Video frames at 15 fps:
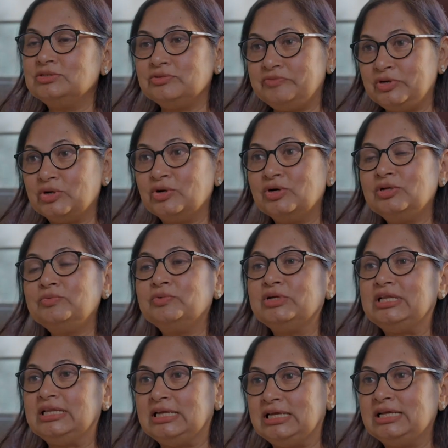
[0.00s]
So we all
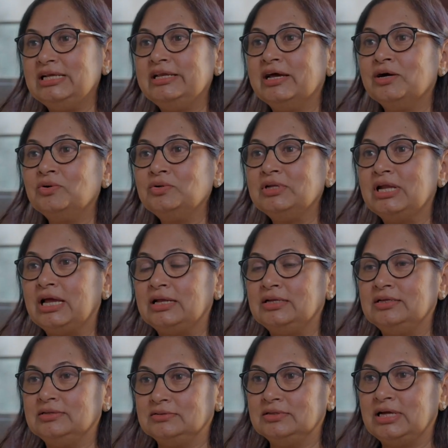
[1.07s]
would kneel down,
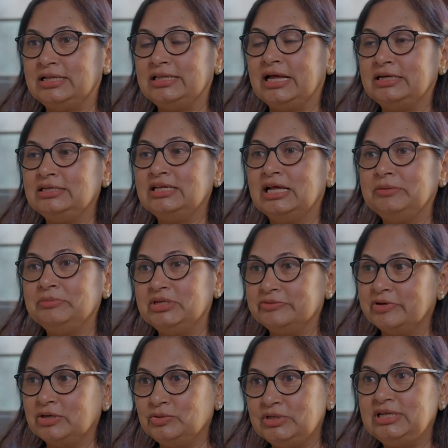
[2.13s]
and at that time,
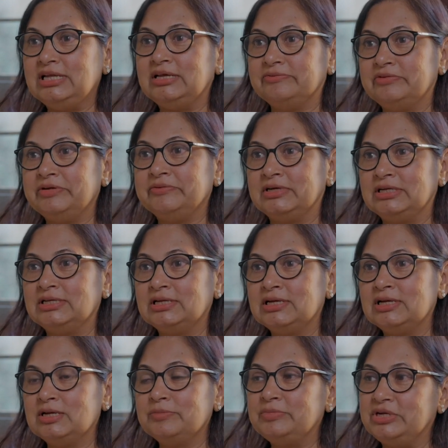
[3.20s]
devoutly everyone
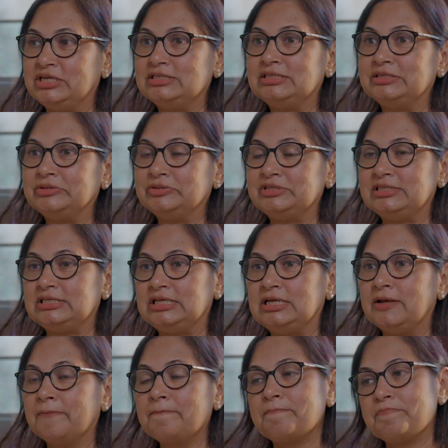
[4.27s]
prays the rosary.
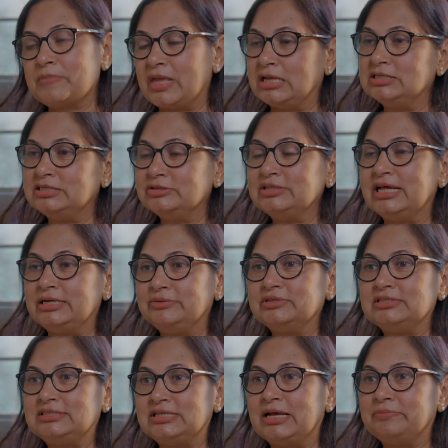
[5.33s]
And so that
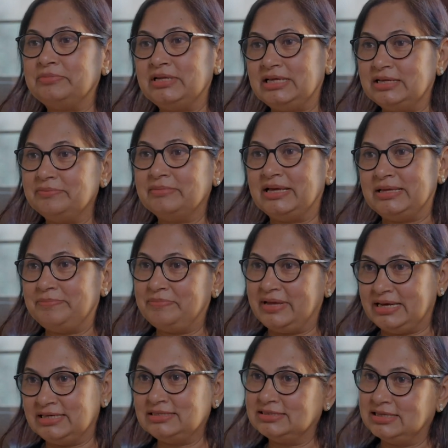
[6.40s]
was happening in my
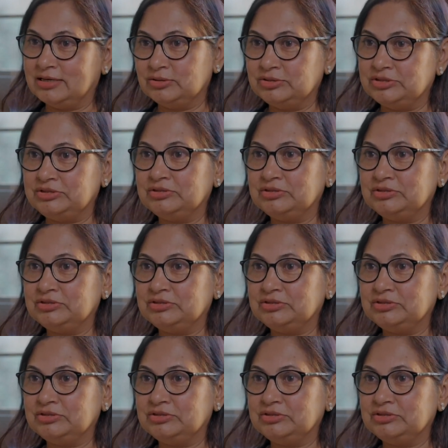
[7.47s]
parents' house